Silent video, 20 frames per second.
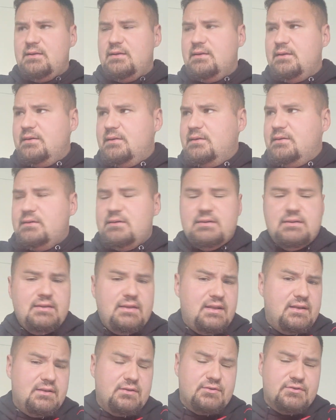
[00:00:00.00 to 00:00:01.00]

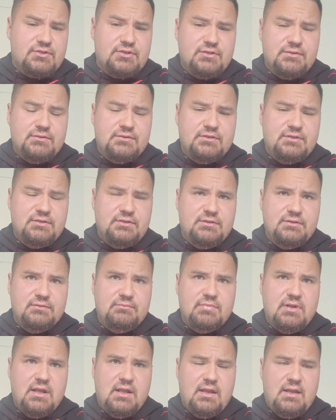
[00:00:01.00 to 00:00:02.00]
and on
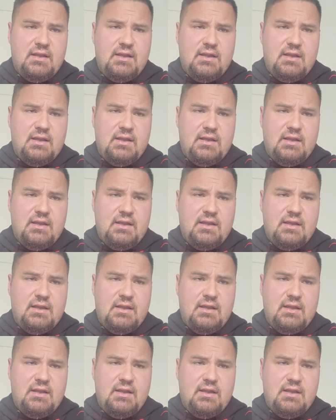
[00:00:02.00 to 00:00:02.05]
YouTube,